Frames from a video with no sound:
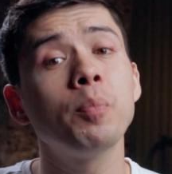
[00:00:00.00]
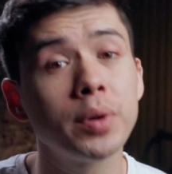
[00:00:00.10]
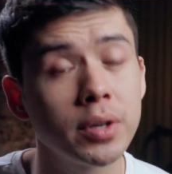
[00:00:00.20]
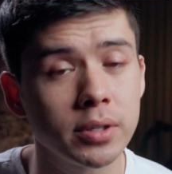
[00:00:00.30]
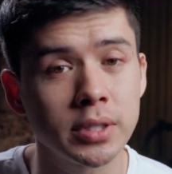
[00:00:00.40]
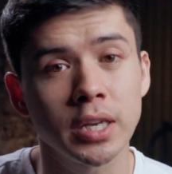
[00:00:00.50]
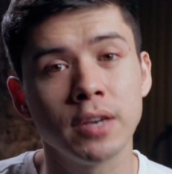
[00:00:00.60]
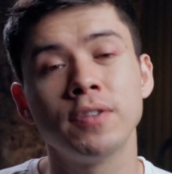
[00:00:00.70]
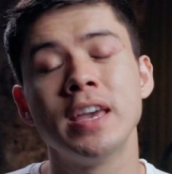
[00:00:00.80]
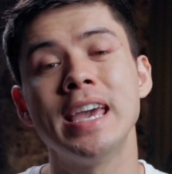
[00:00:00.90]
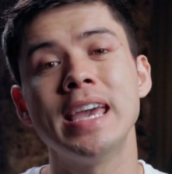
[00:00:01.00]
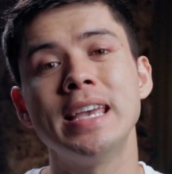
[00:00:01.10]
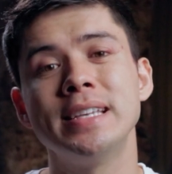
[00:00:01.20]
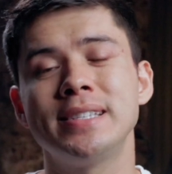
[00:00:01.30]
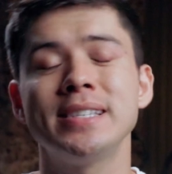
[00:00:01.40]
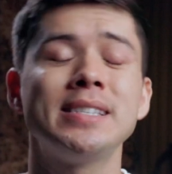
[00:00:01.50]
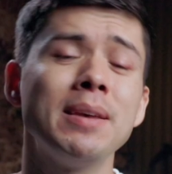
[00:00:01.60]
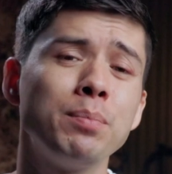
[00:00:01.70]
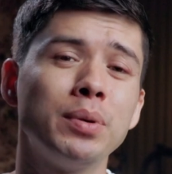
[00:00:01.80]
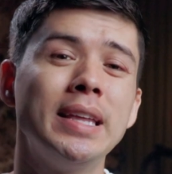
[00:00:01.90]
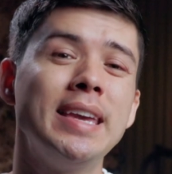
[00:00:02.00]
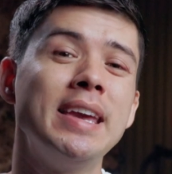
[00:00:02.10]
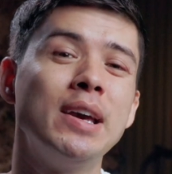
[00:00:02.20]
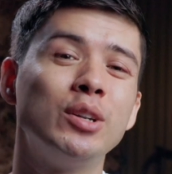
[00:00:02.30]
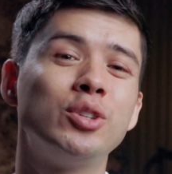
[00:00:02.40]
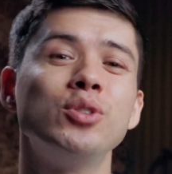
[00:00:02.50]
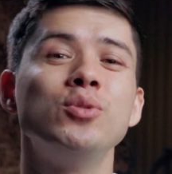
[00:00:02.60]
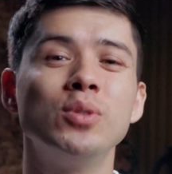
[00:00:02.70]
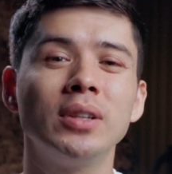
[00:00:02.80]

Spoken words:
productive is to simply do